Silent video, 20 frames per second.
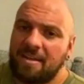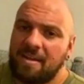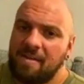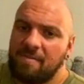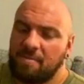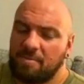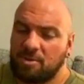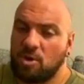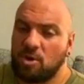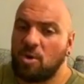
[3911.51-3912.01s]

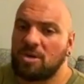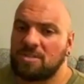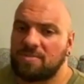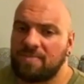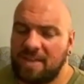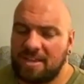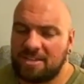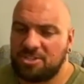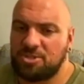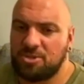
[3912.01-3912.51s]
from going as
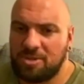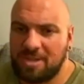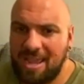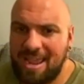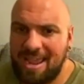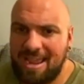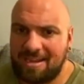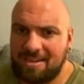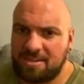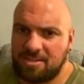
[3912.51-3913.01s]
fast as you
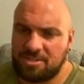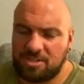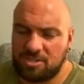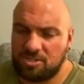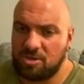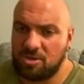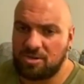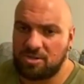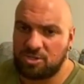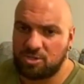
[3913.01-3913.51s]
can because it's
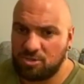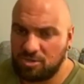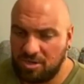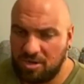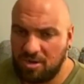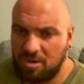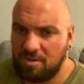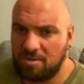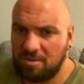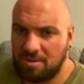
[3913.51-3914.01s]
on
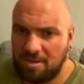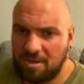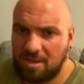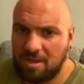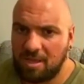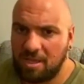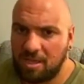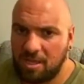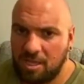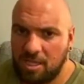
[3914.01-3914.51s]
the,
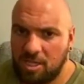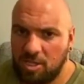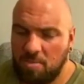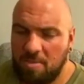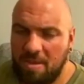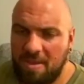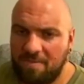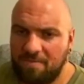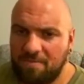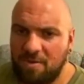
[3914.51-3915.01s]
you
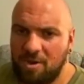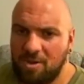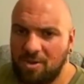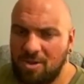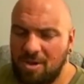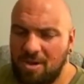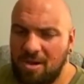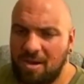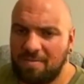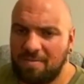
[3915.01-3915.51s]
may fall
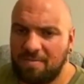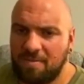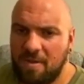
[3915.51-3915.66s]
off.